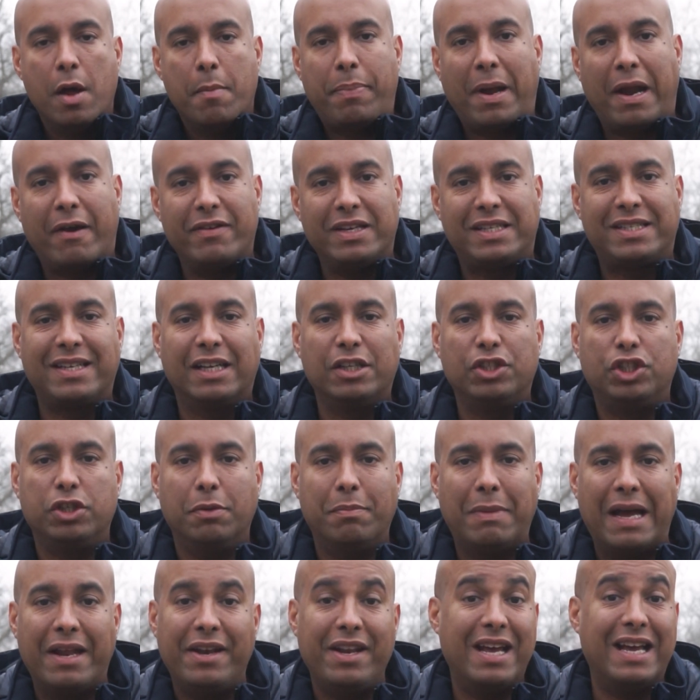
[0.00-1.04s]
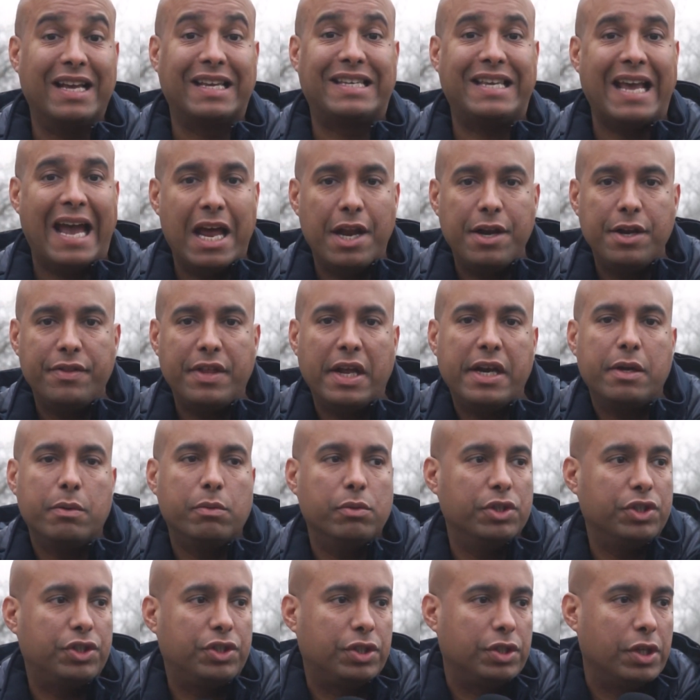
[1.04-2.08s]
Paris Saint-Germain again. Then it
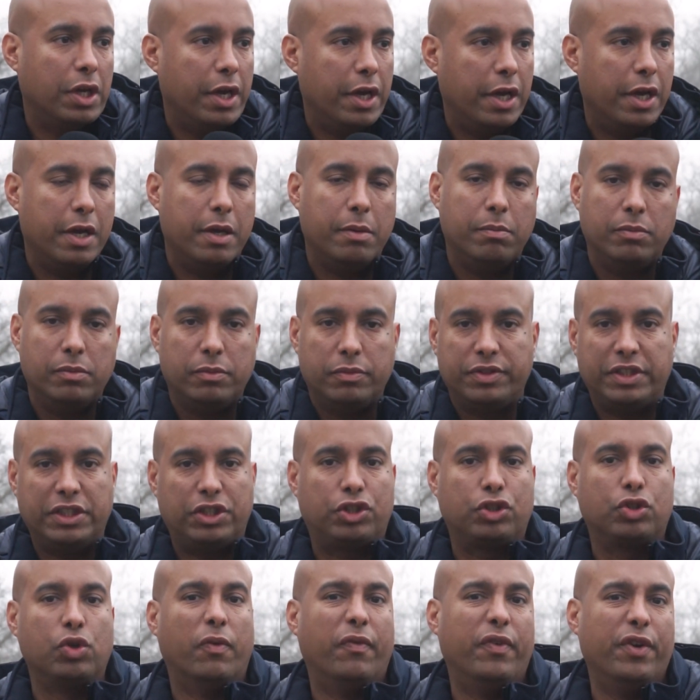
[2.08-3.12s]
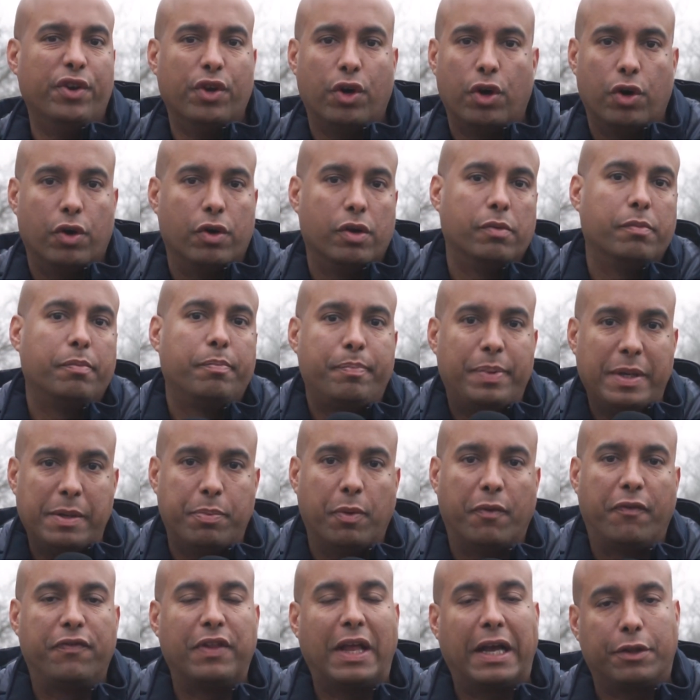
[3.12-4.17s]
was discovered, or
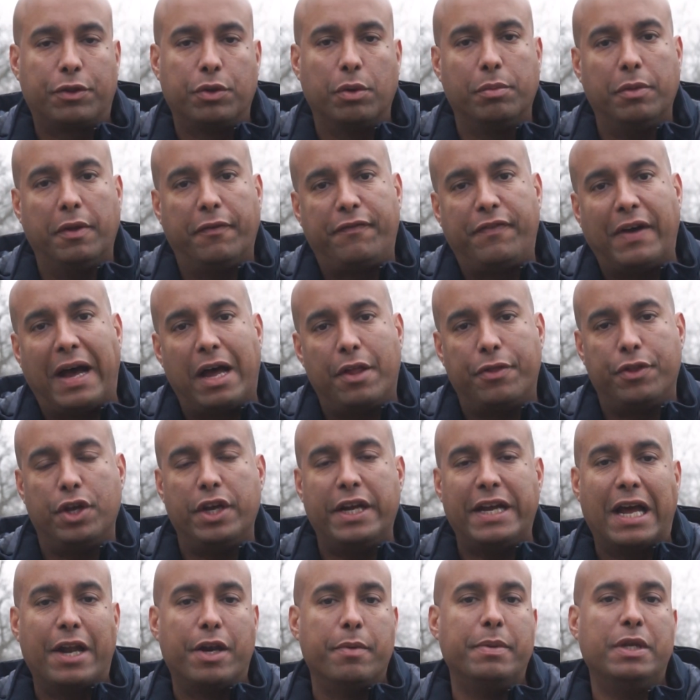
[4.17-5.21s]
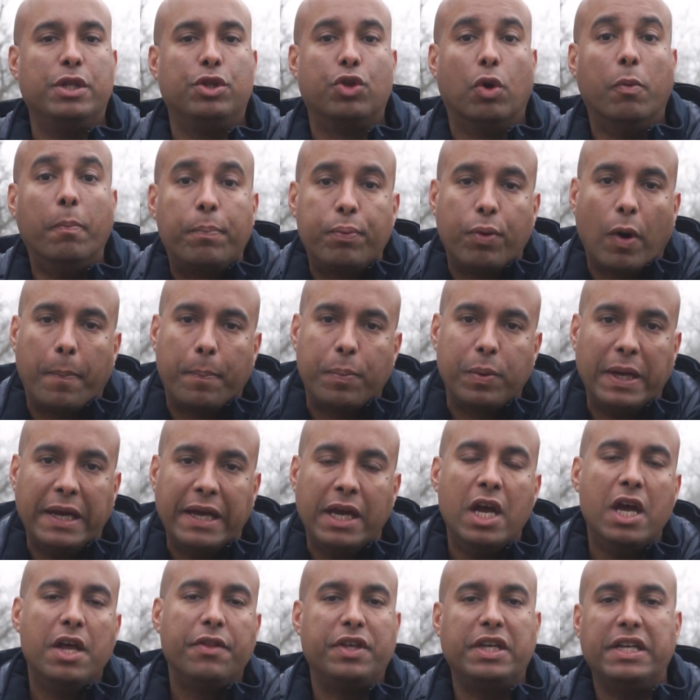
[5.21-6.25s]
people flagged up the fact that it hadn't been done properly,
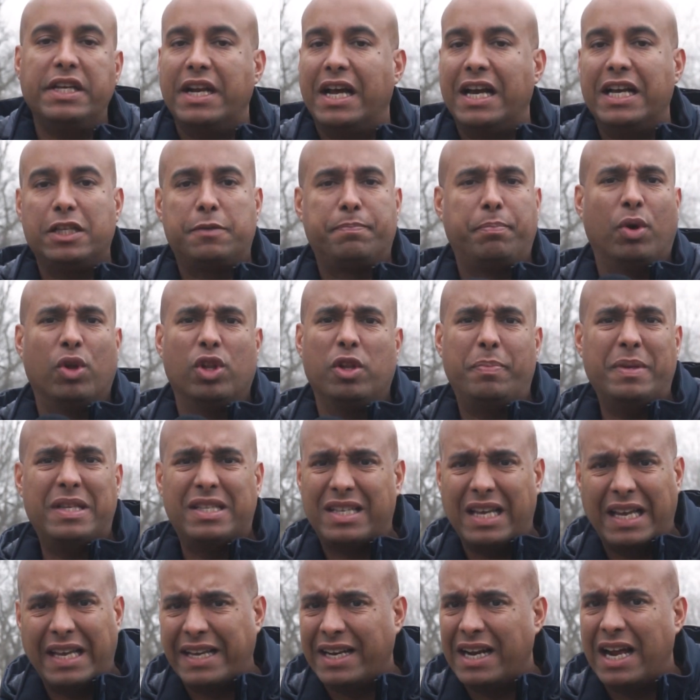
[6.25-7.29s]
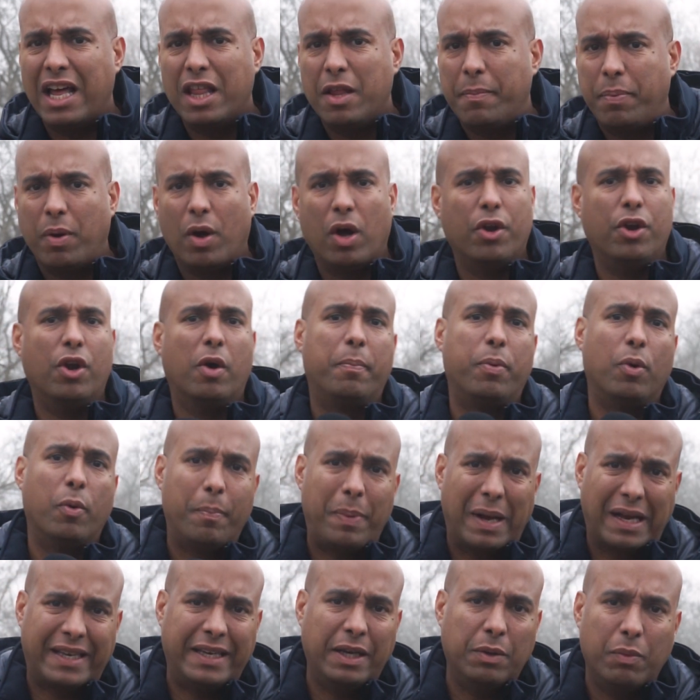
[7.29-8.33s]
that United's ball had been taken out of the pot and not put
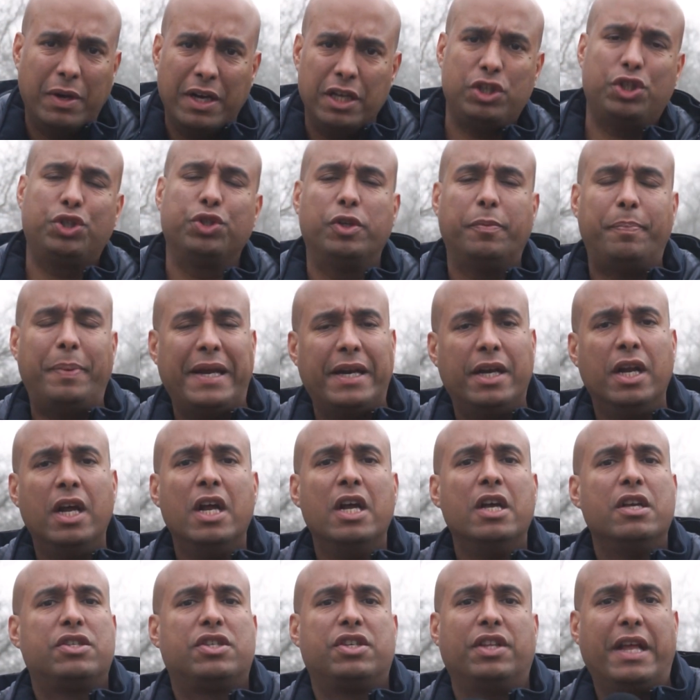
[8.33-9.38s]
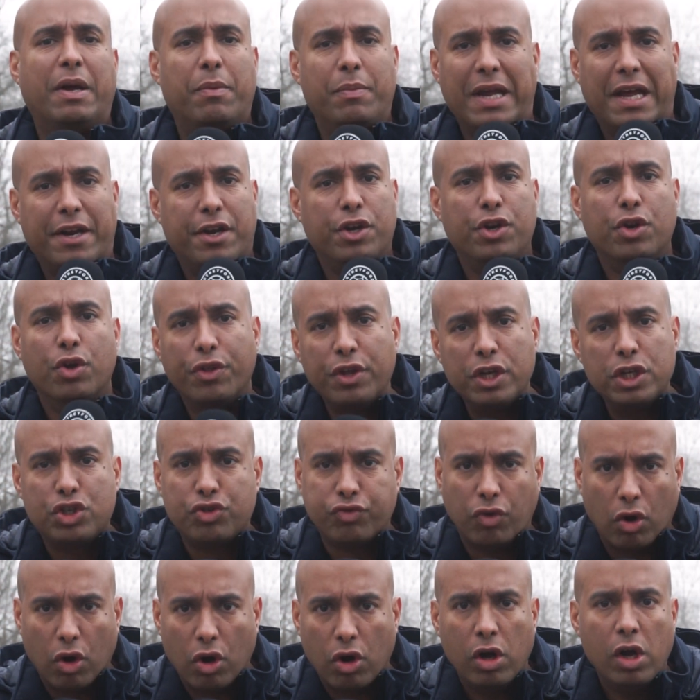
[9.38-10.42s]
back in when it should have been. So then we had another
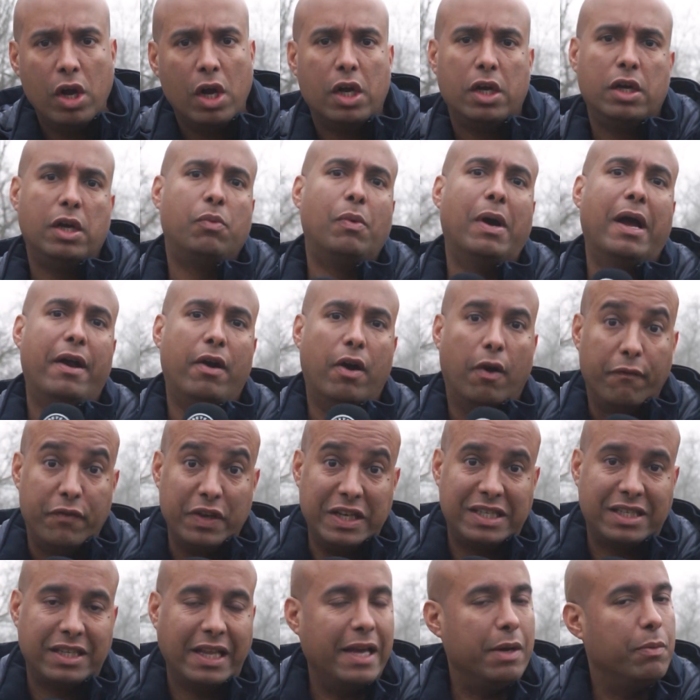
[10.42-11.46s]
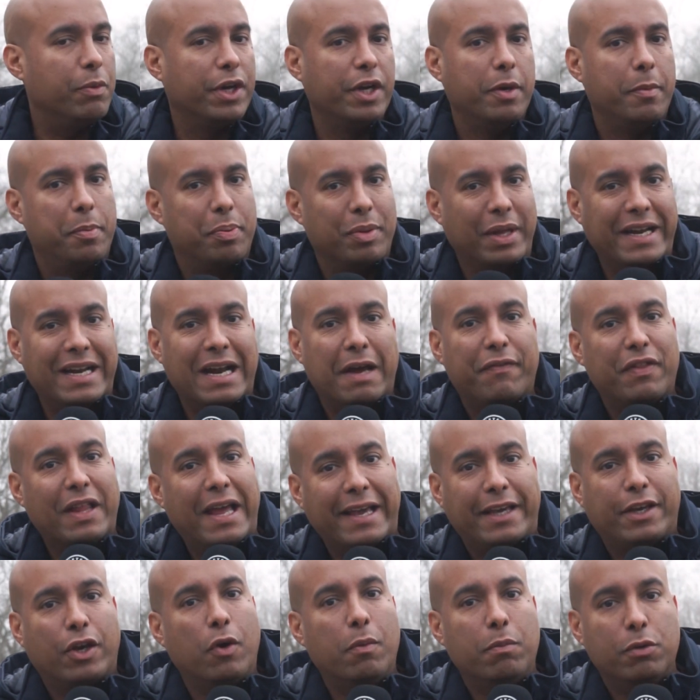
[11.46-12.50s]
draw, where obviously we're going to be playing
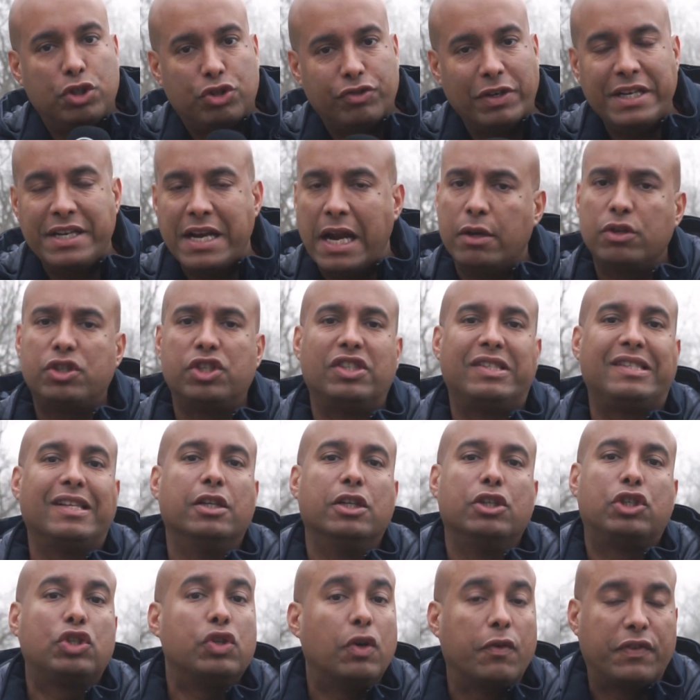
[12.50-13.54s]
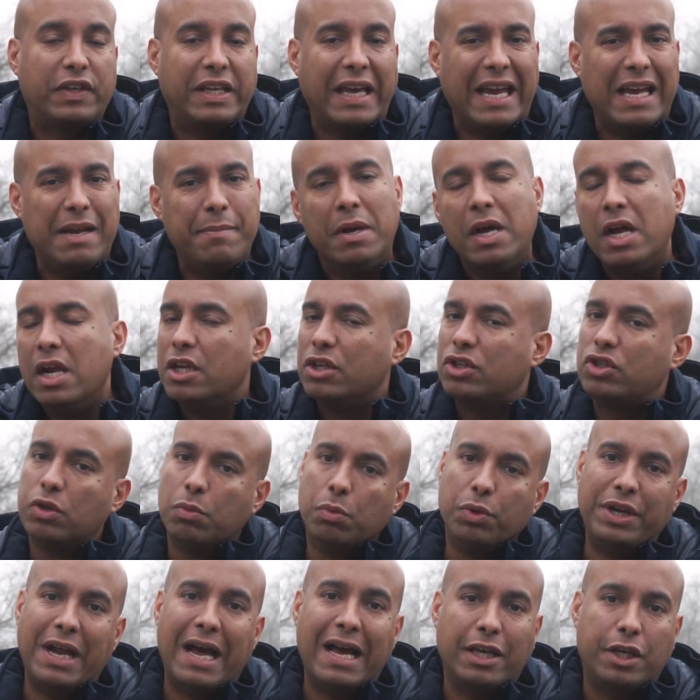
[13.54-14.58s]
Atletico Madrid now, so still a tough game. Some
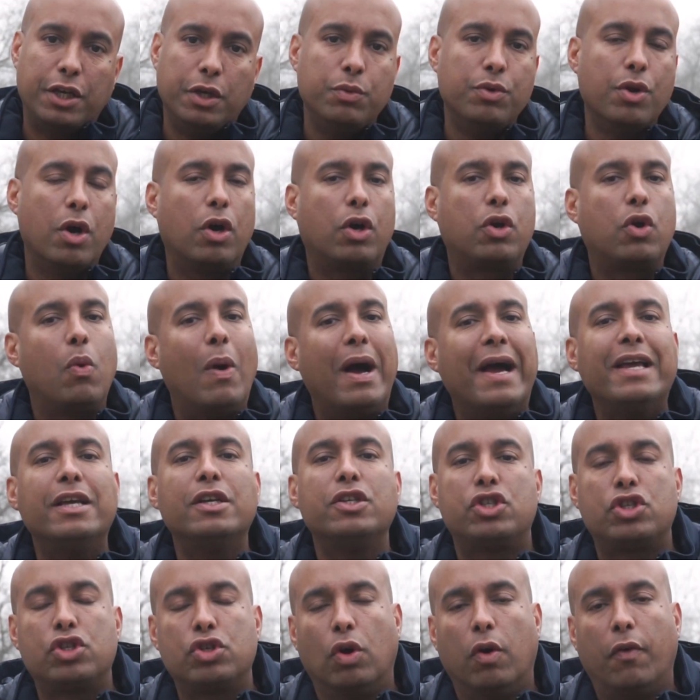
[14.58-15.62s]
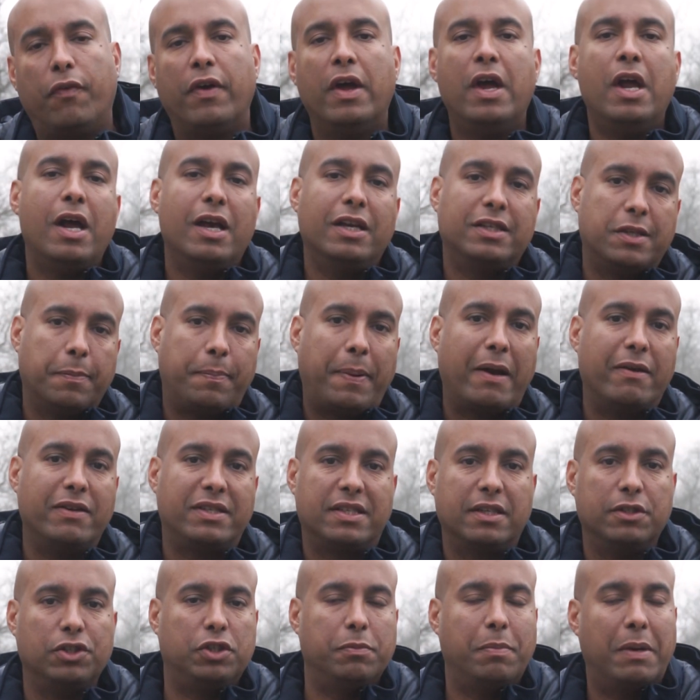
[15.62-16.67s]
would argue not quite as tough as the Paris
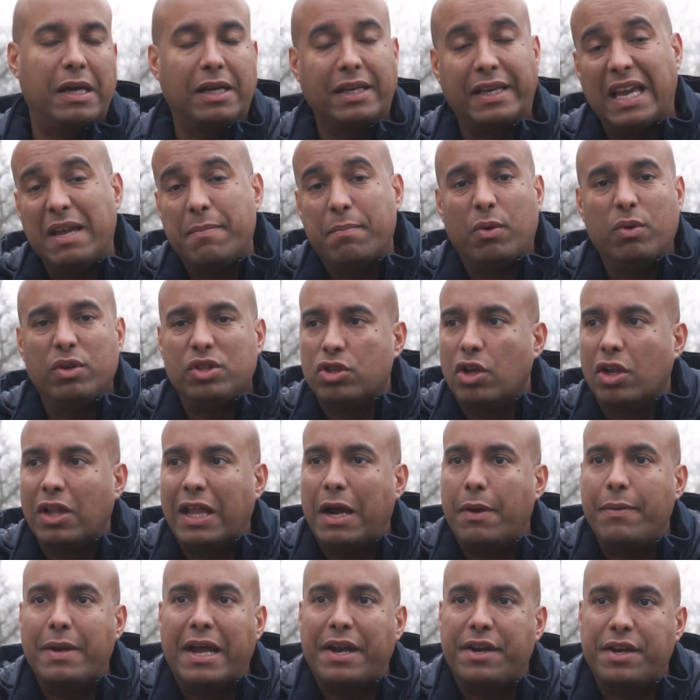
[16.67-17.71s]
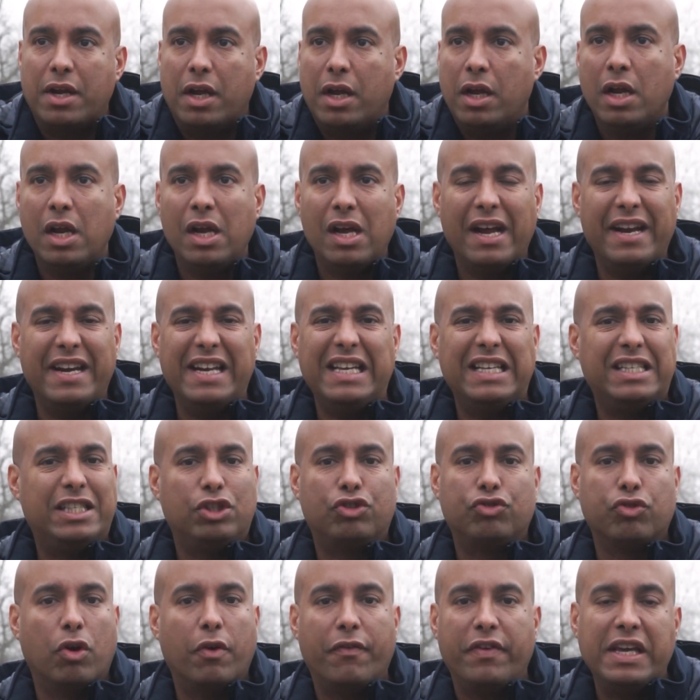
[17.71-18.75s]
Saint-Germain game, but it's not like we had an easy
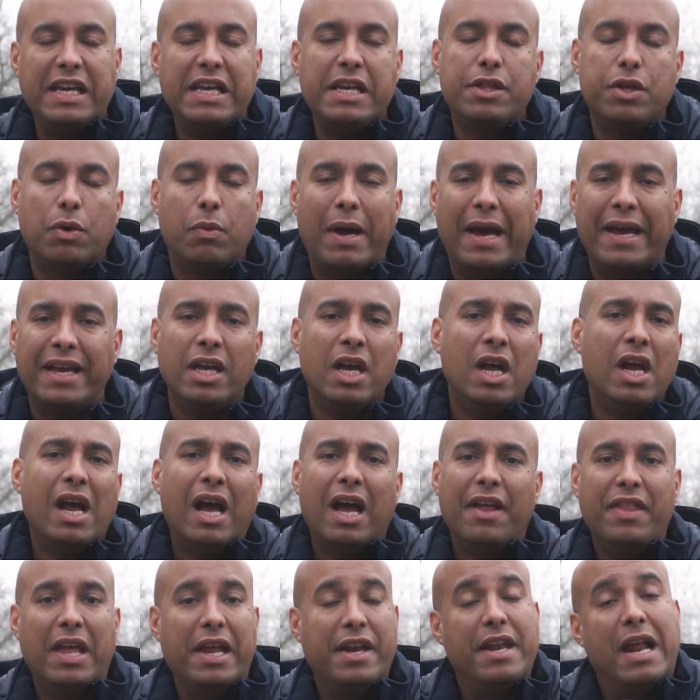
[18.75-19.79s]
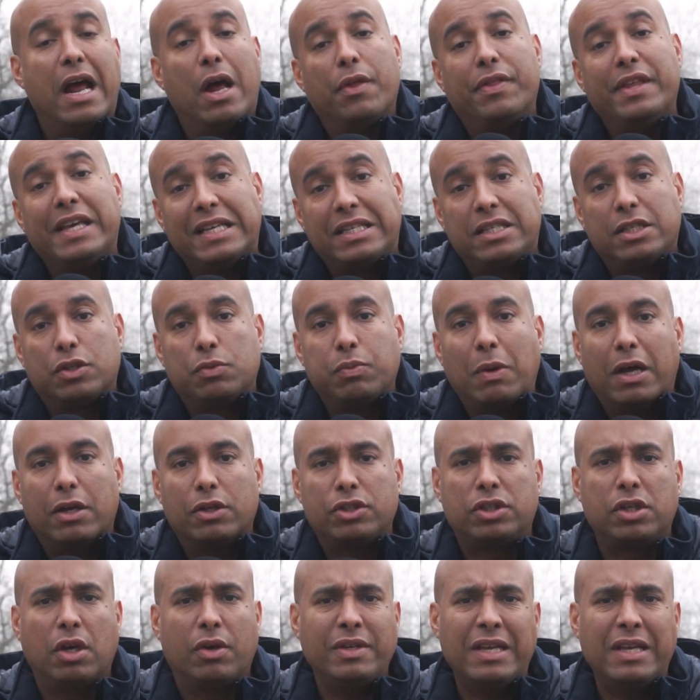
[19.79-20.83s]
draw of it either way. And then now this as well. So